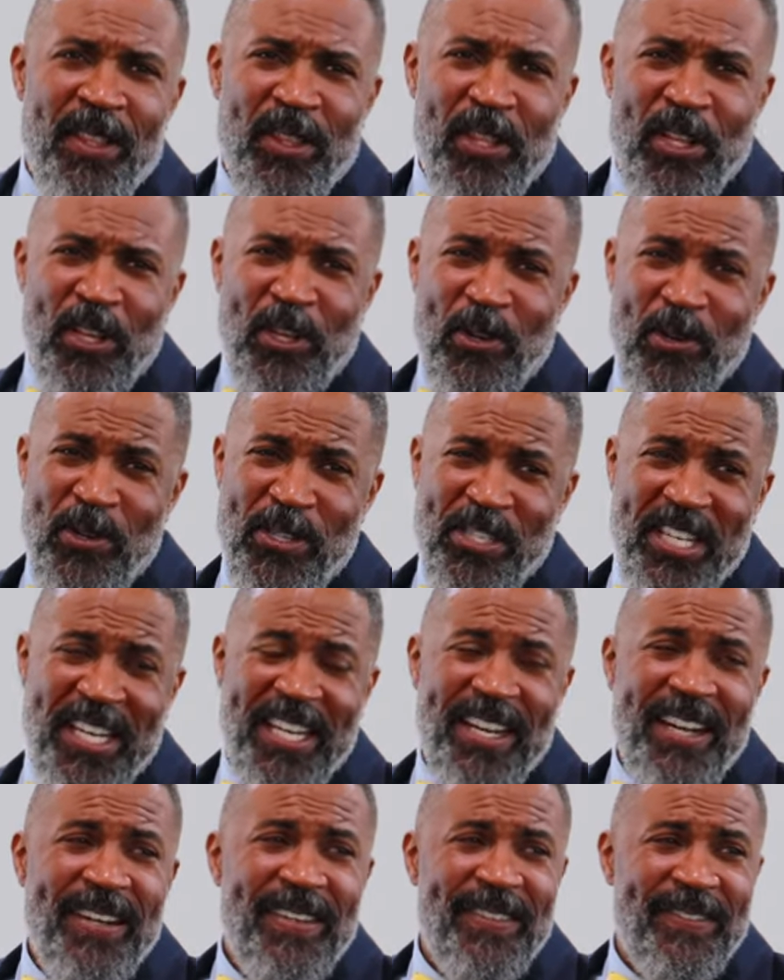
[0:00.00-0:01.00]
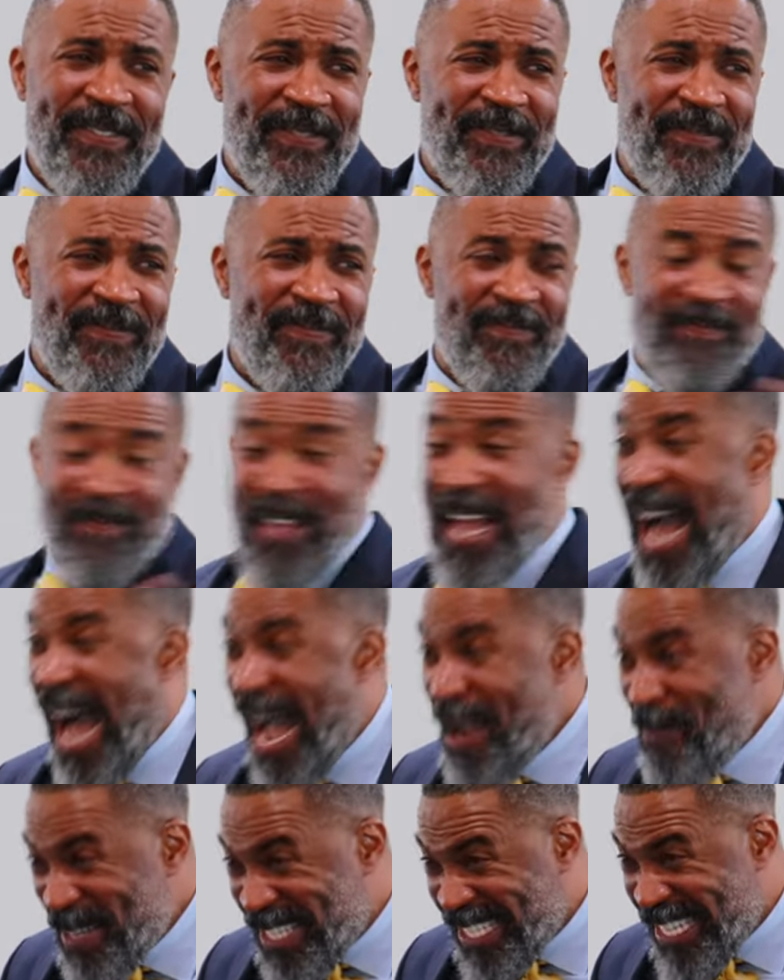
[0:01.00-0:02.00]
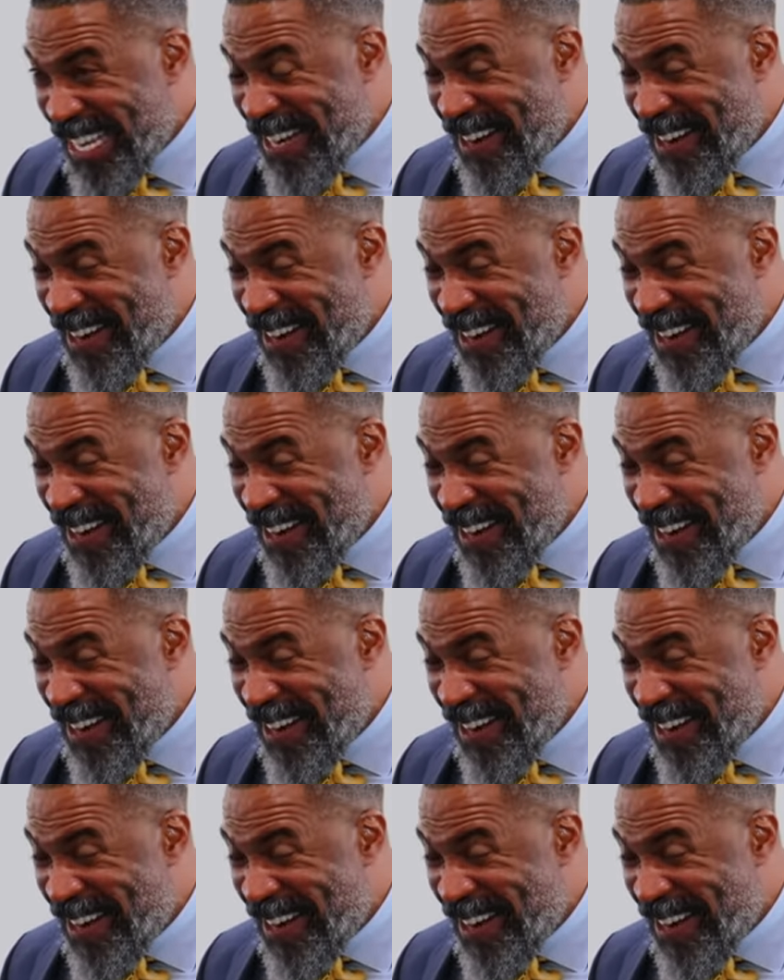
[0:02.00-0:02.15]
You're a sinner. I'm a sinner.